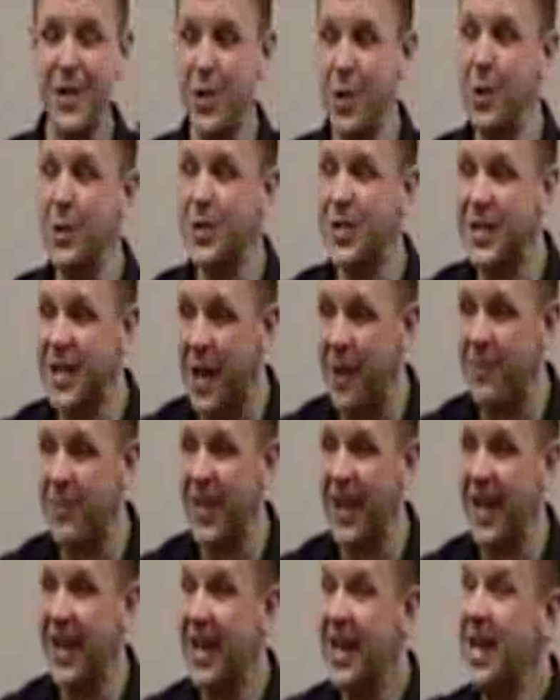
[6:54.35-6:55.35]
do
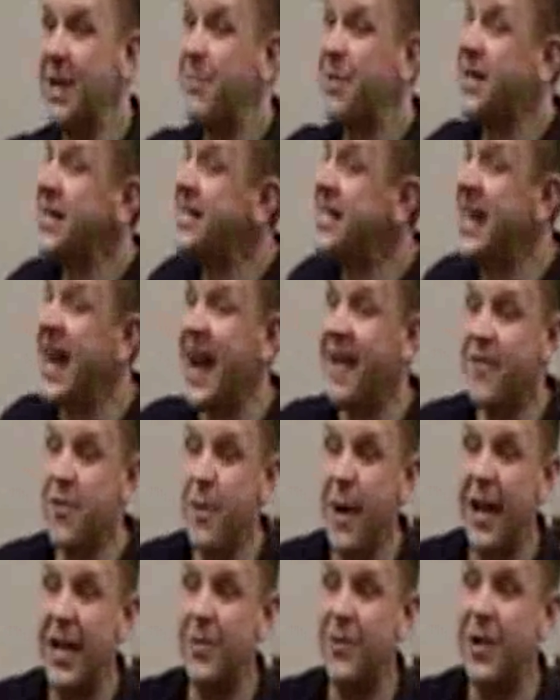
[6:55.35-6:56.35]
something because then
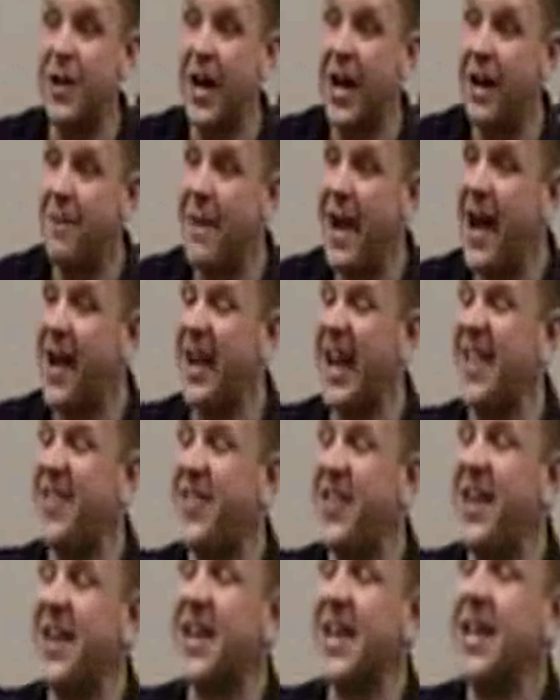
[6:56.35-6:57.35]
everybody will come out and
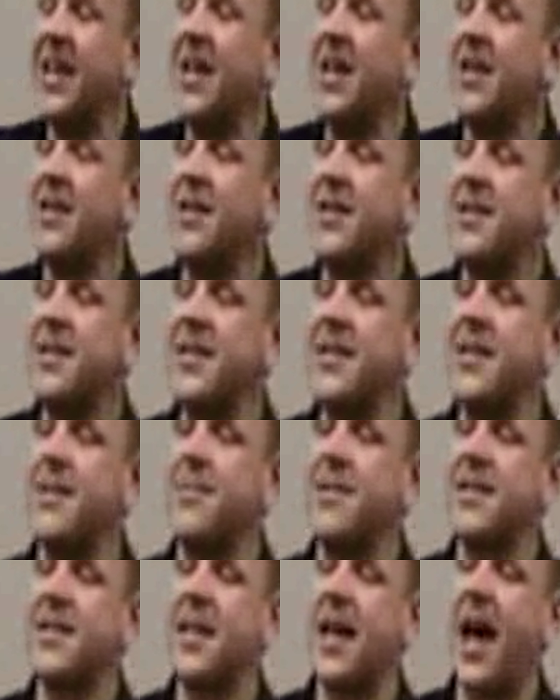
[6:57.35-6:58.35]
think this is the
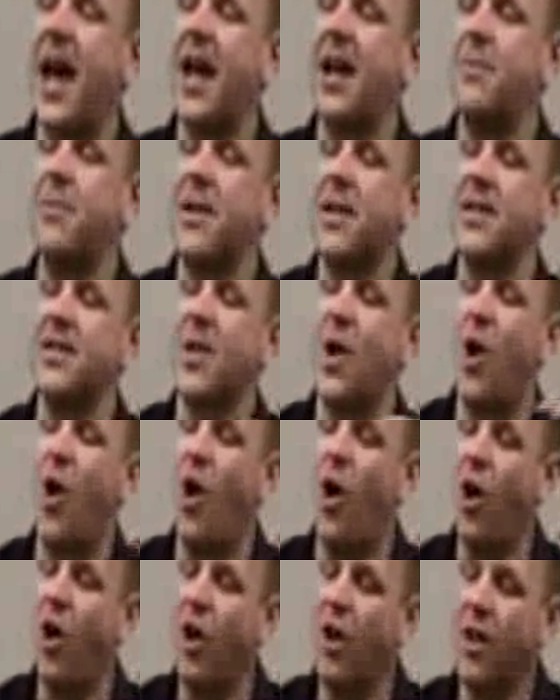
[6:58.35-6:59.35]
messiah because
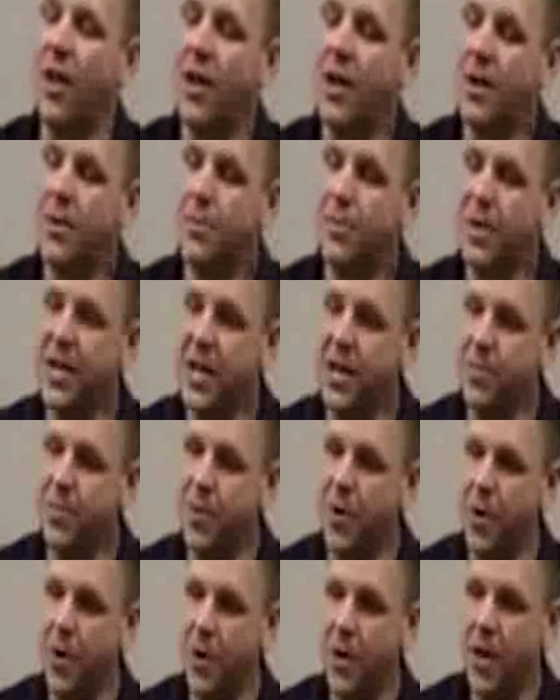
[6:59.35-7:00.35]
all
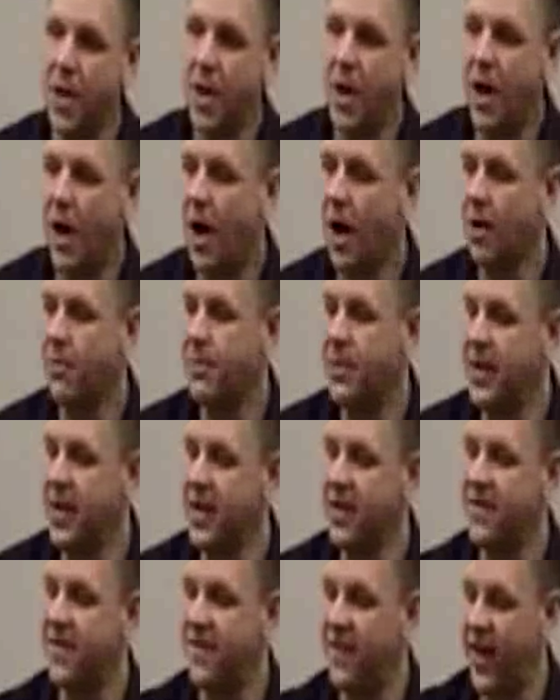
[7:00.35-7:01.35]
people are
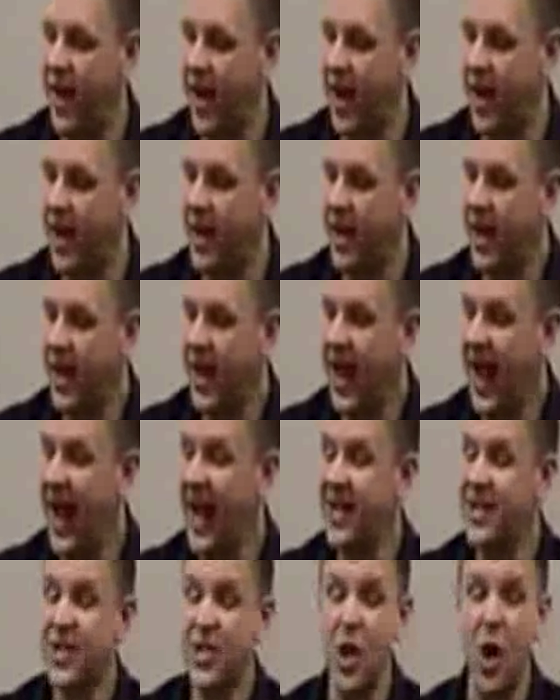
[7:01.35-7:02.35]
being fed.
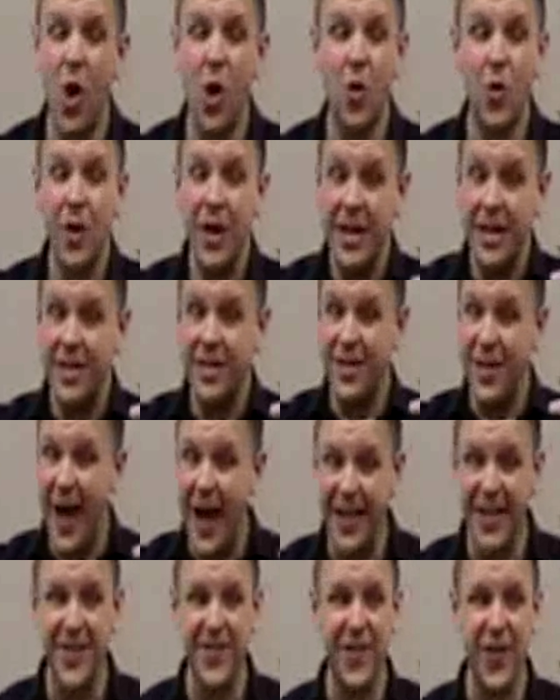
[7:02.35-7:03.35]
And so,
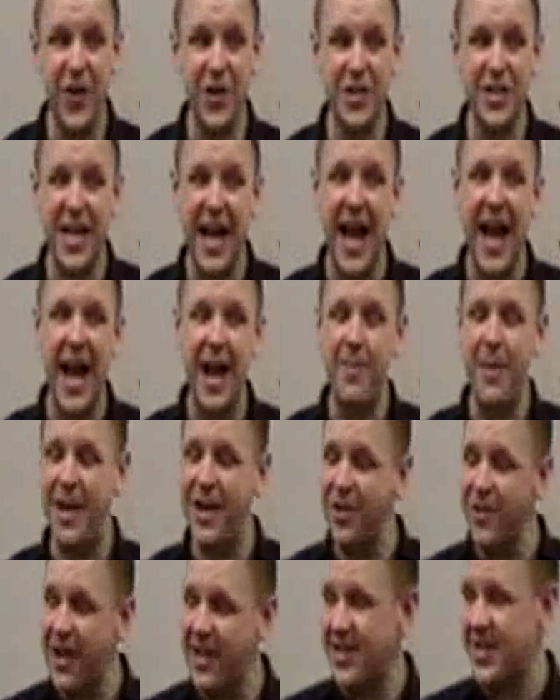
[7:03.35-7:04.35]
not the first time.
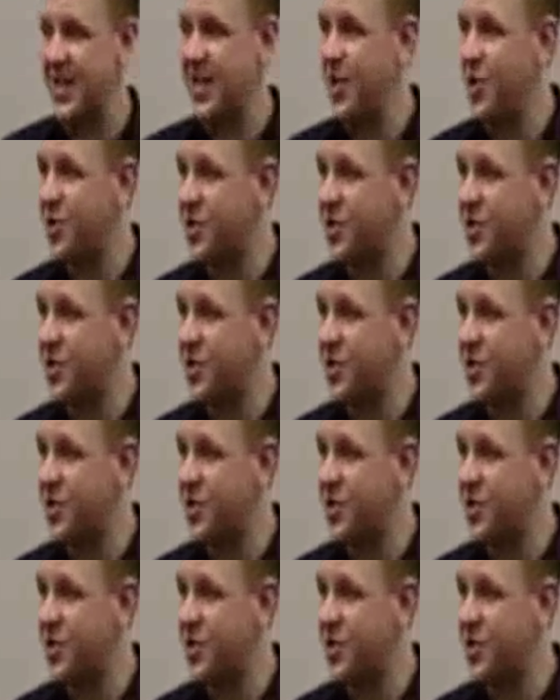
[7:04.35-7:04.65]
Interesting